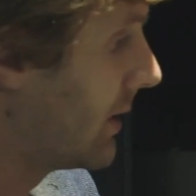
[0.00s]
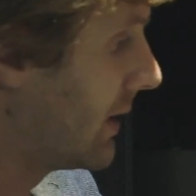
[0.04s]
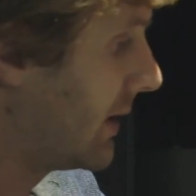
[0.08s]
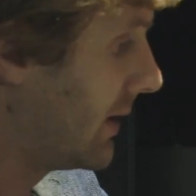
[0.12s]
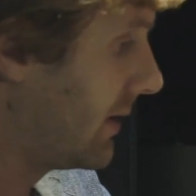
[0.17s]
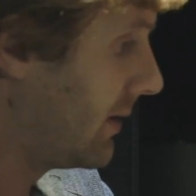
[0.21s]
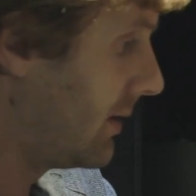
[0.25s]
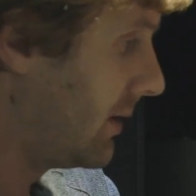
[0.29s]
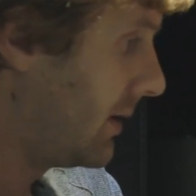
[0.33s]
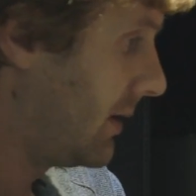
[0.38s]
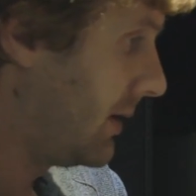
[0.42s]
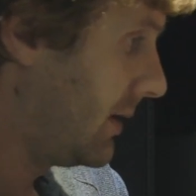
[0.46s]

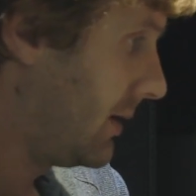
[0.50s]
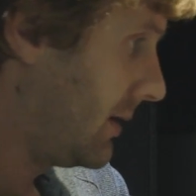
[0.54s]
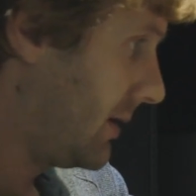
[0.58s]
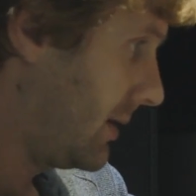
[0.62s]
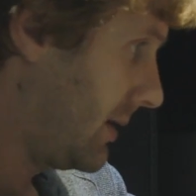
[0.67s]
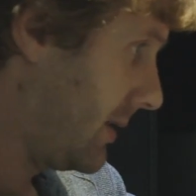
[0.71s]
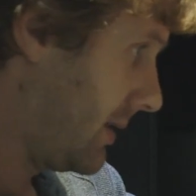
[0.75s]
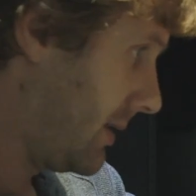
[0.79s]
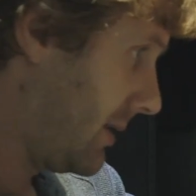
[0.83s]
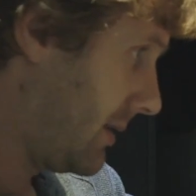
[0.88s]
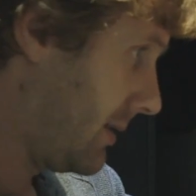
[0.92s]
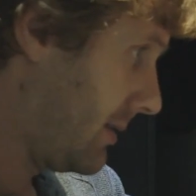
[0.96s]
it,
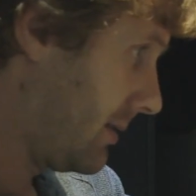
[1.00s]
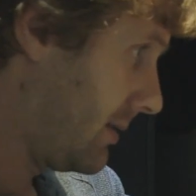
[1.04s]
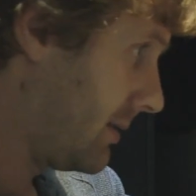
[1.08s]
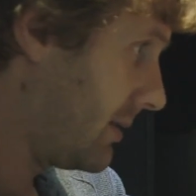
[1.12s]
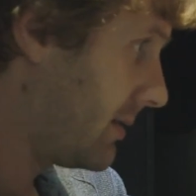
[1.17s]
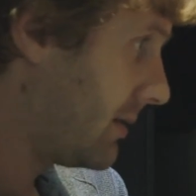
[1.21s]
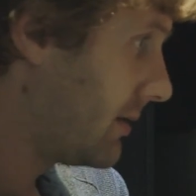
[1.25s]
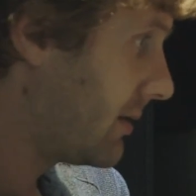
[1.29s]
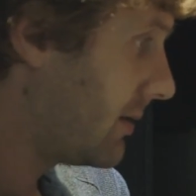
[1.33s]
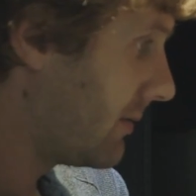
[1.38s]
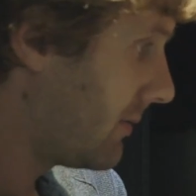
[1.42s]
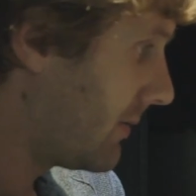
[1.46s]
and
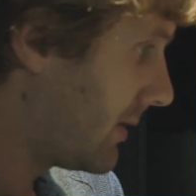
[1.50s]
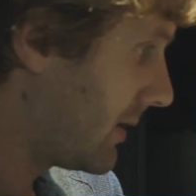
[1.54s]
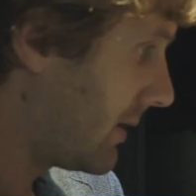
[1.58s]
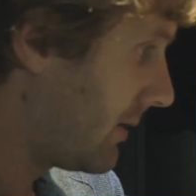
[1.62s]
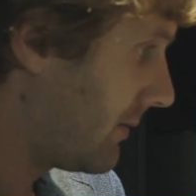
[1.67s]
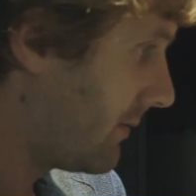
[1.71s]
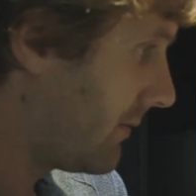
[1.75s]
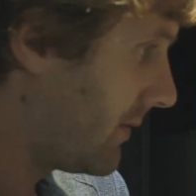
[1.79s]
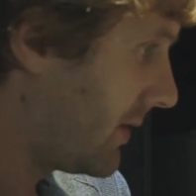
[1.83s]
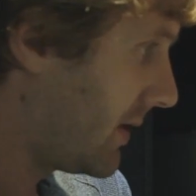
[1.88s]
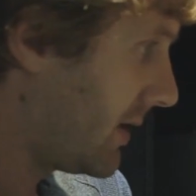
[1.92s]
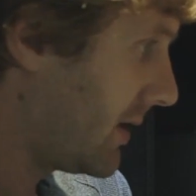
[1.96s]
if I can
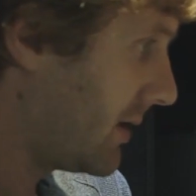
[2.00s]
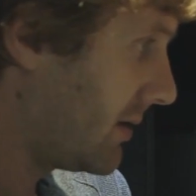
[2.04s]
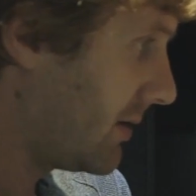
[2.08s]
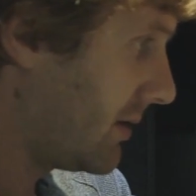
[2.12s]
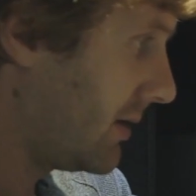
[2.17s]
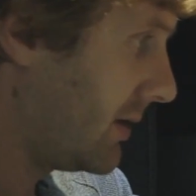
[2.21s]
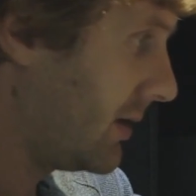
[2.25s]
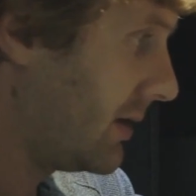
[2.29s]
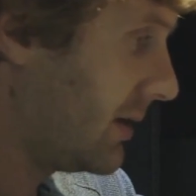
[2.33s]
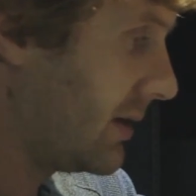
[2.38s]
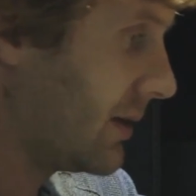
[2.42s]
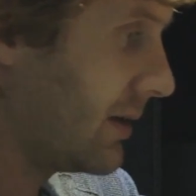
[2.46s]
find
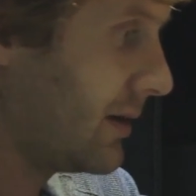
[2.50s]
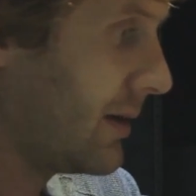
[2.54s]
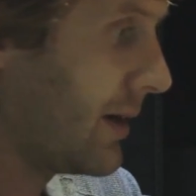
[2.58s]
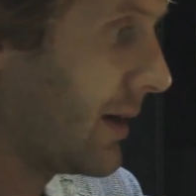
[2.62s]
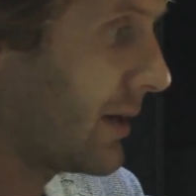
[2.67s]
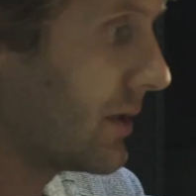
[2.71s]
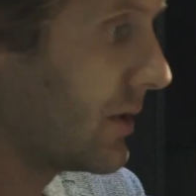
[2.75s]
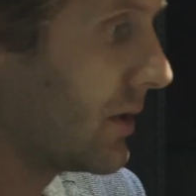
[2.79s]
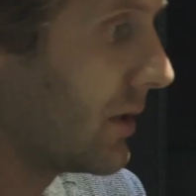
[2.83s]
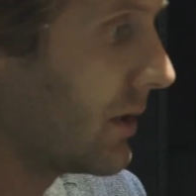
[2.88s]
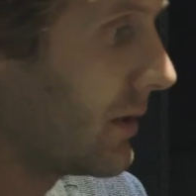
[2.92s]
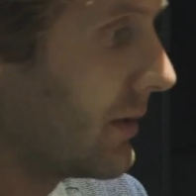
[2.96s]
the
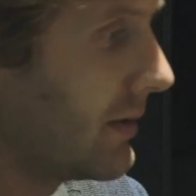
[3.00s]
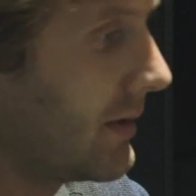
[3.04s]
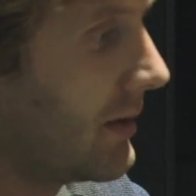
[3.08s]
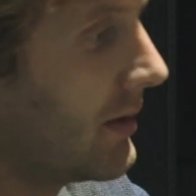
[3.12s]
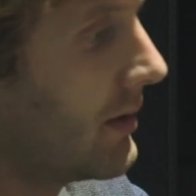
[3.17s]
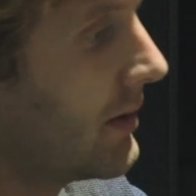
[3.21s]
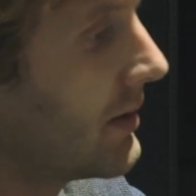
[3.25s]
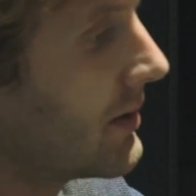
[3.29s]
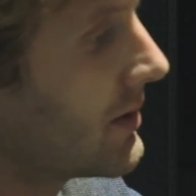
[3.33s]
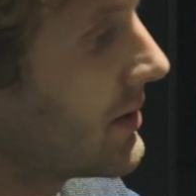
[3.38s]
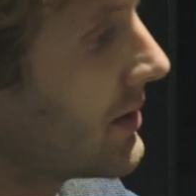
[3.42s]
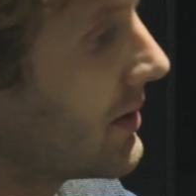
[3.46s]
connector, there
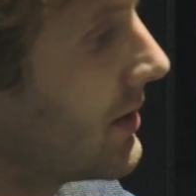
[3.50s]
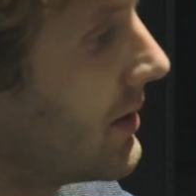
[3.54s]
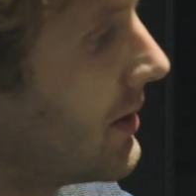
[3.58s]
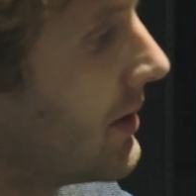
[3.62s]
it is,